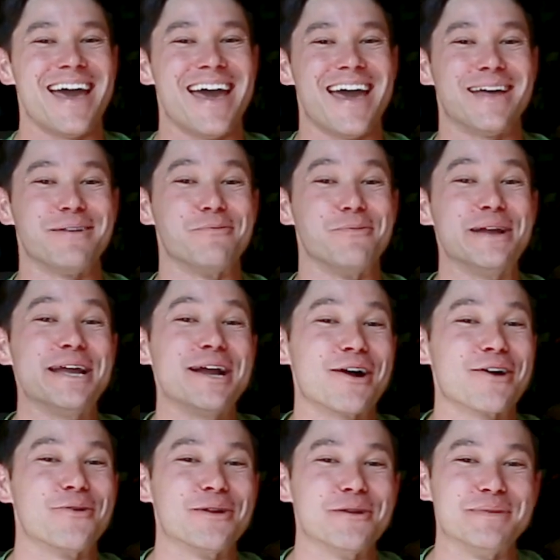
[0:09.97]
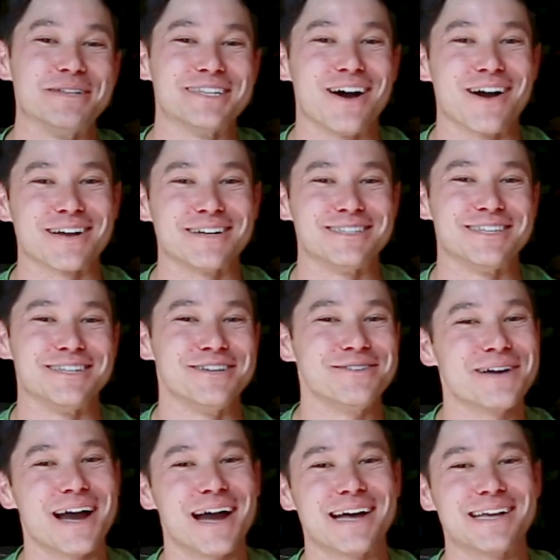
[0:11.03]
And we are going to be talking to
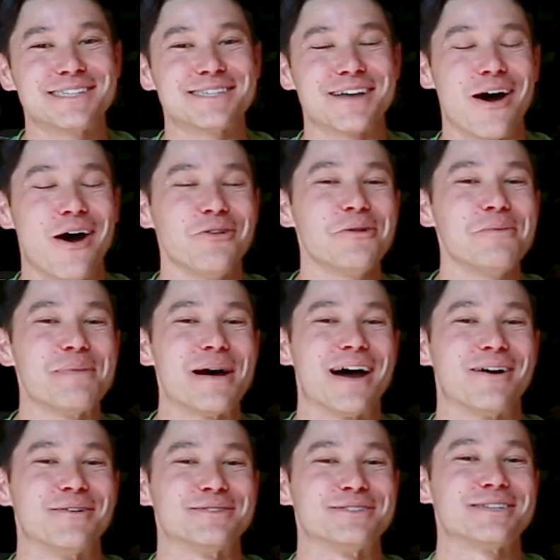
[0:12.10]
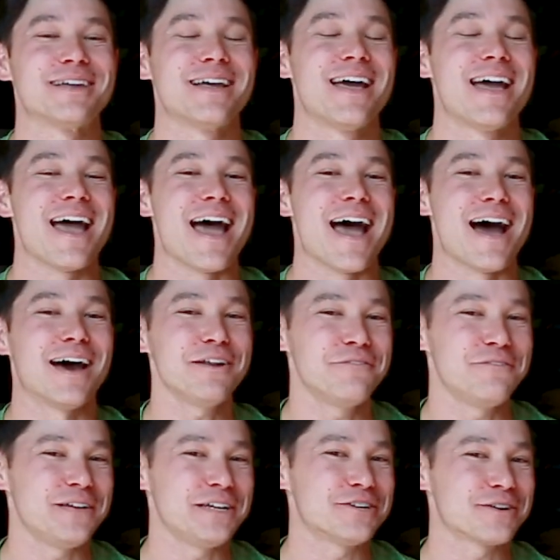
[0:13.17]
you guys all about how to
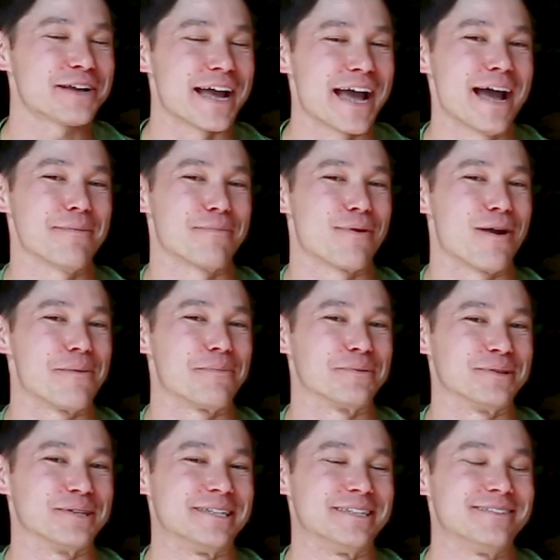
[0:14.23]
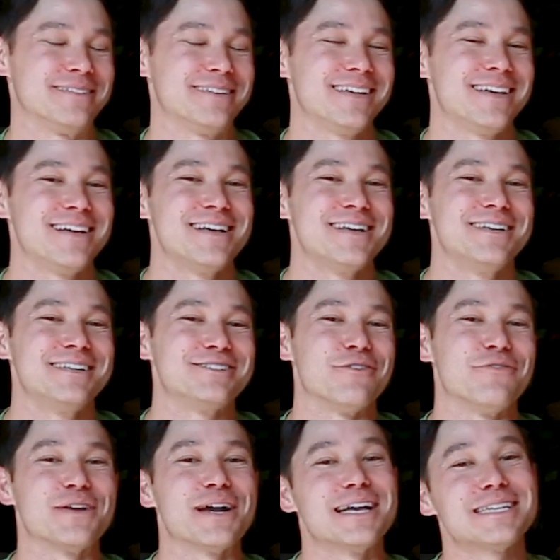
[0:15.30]
feed your cat properly. So
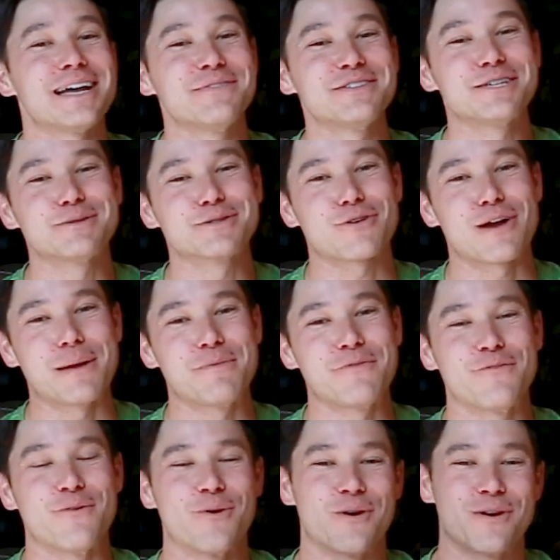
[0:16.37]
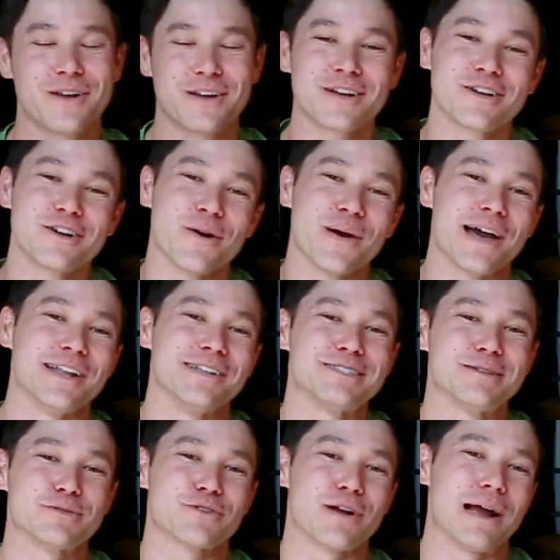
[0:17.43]
if you guys haven't subscribed before, go ahead and
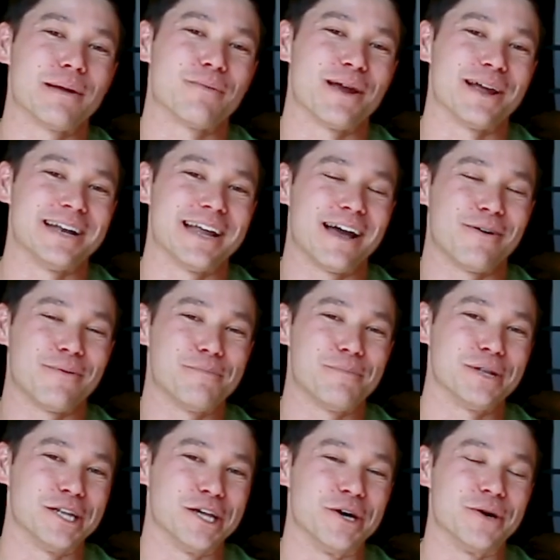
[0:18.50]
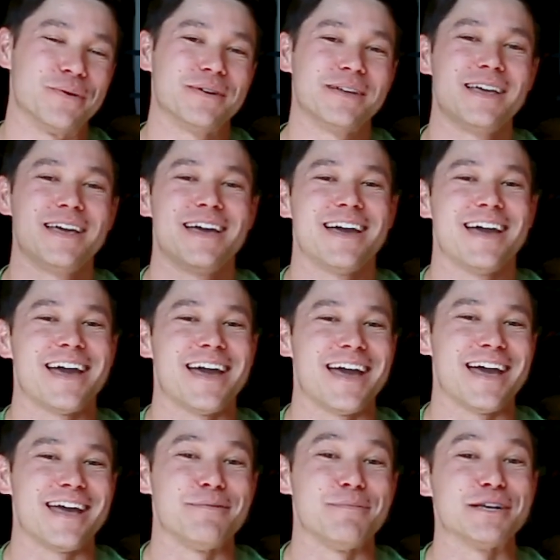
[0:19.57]
subscribe right now below.
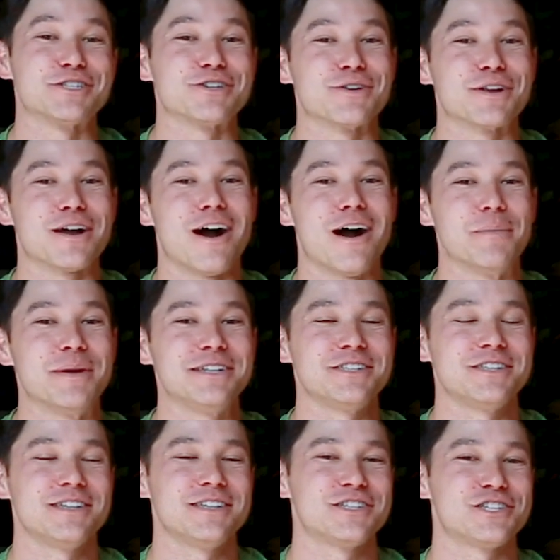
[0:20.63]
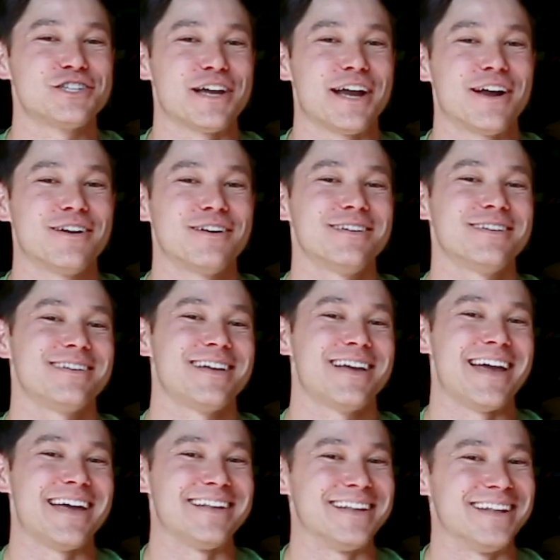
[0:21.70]
And make sure to comment, share,
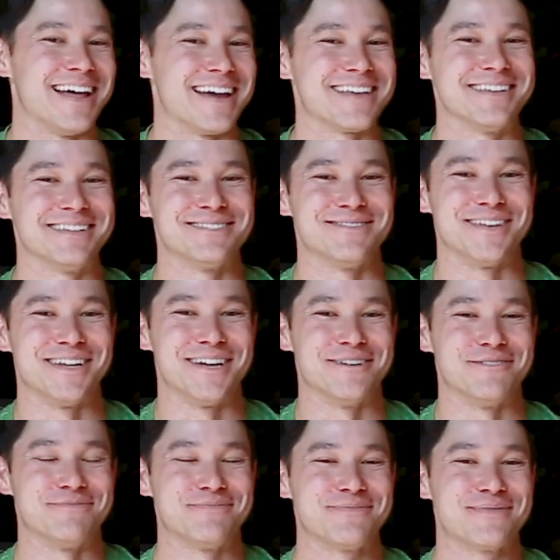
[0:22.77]
and like this video.